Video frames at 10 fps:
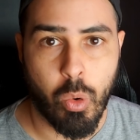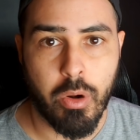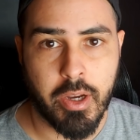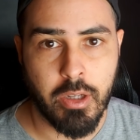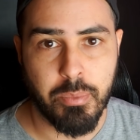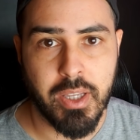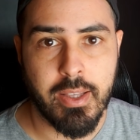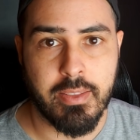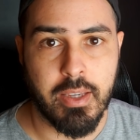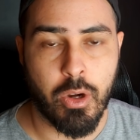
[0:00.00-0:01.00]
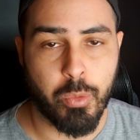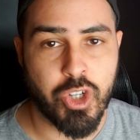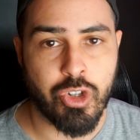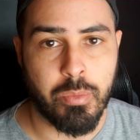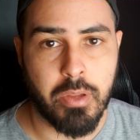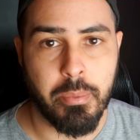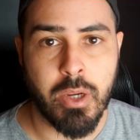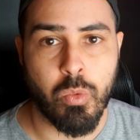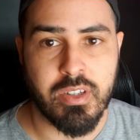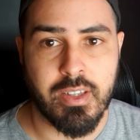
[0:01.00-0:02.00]
Or it could be that the original
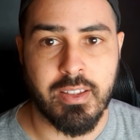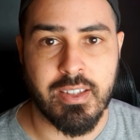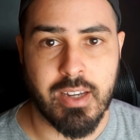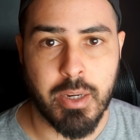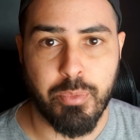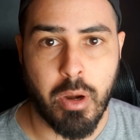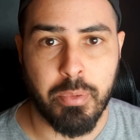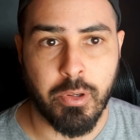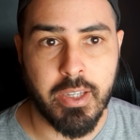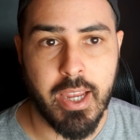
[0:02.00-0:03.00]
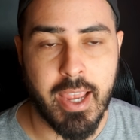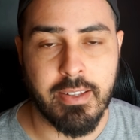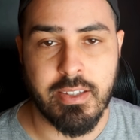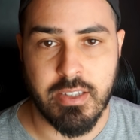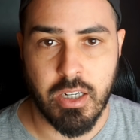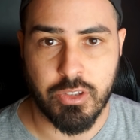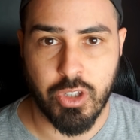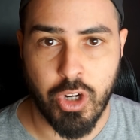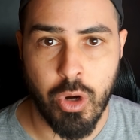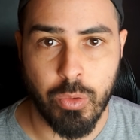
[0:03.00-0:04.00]
plumbing wasn't designed properly and is not to
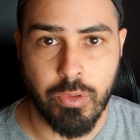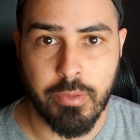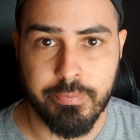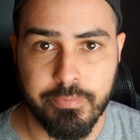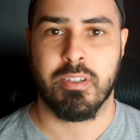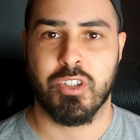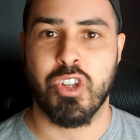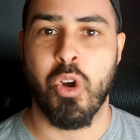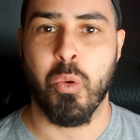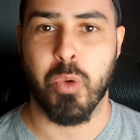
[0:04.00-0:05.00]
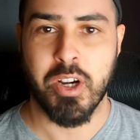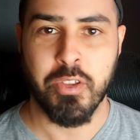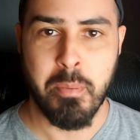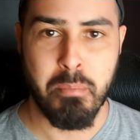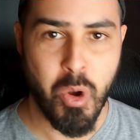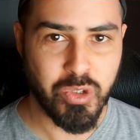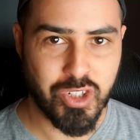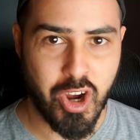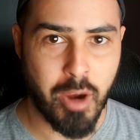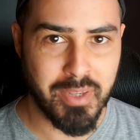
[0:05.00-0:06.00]
code. So what are the most
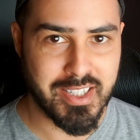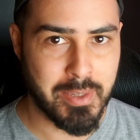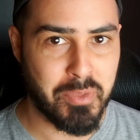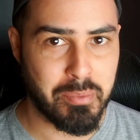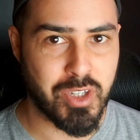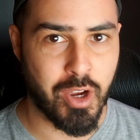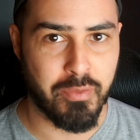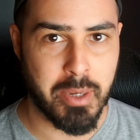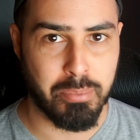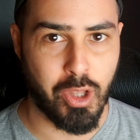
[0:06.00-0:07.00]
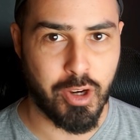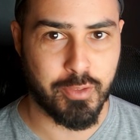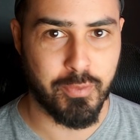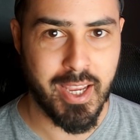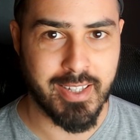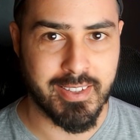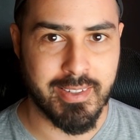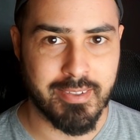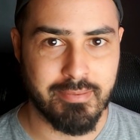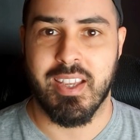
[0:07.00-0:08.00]
common symptoms of a blocked vent?
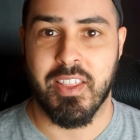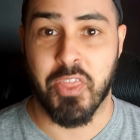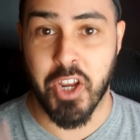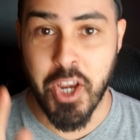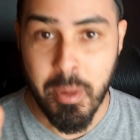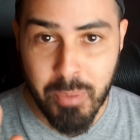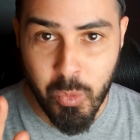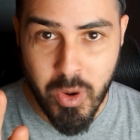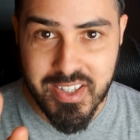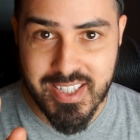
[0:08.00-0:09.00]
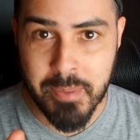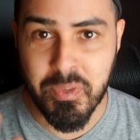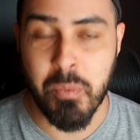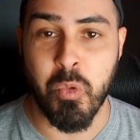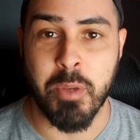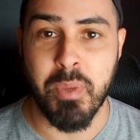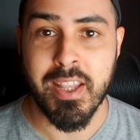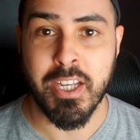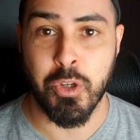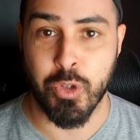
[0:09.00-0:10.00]
The number one symptom would be
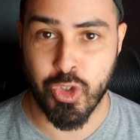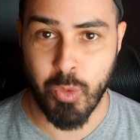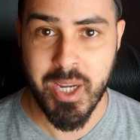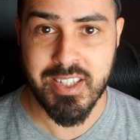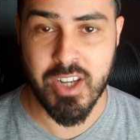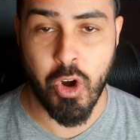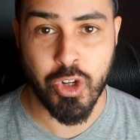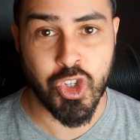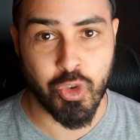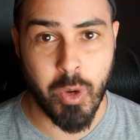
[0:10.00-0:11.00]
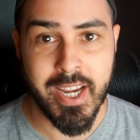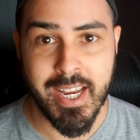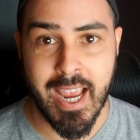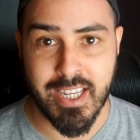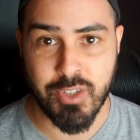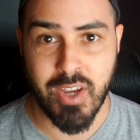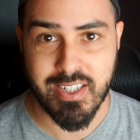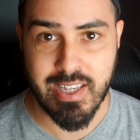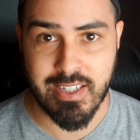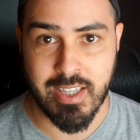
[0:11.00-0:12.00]
that your drains aren't draining as
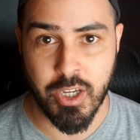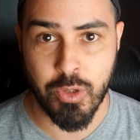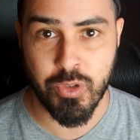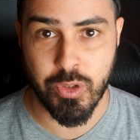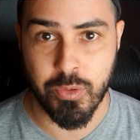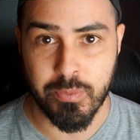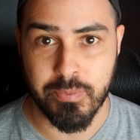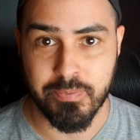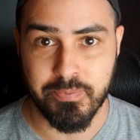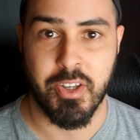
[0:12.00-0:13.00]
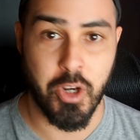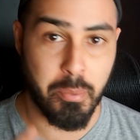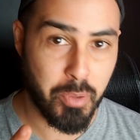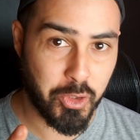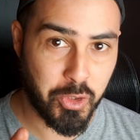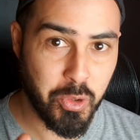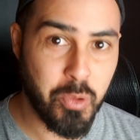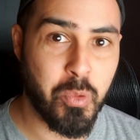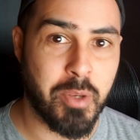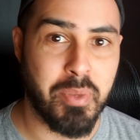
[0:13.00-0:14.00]
fast as they used to. Number two
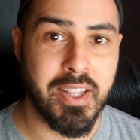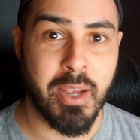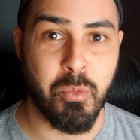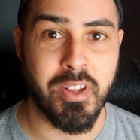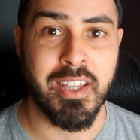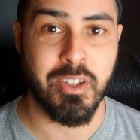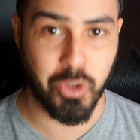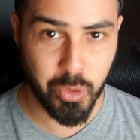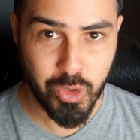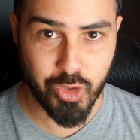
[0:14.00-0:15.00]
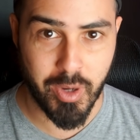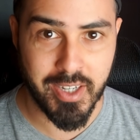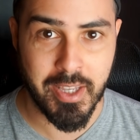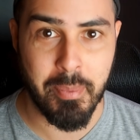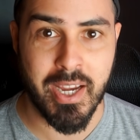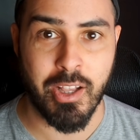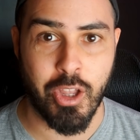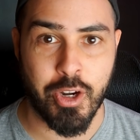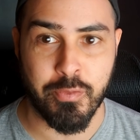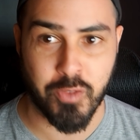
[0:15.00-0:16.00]
would be that when they do drain, they make a
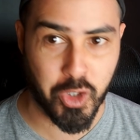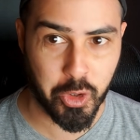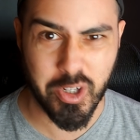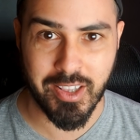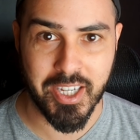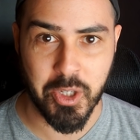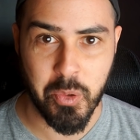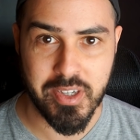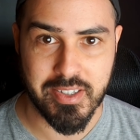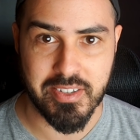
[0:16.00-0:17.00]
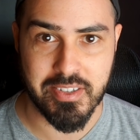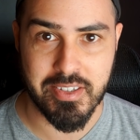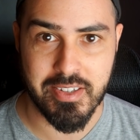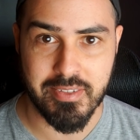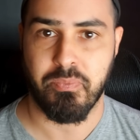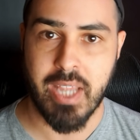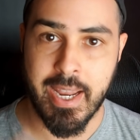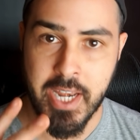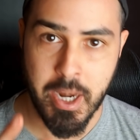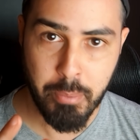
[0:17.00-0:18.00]
lot of gurgling noises.
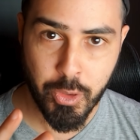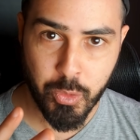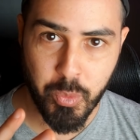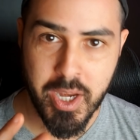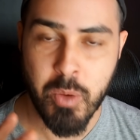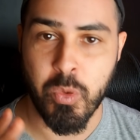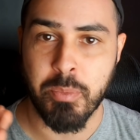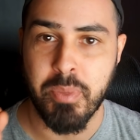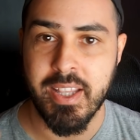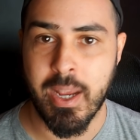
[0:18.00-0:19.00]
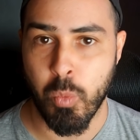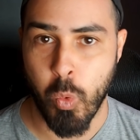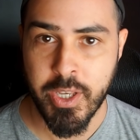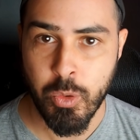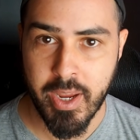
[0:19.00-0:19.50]
And number three would be that when you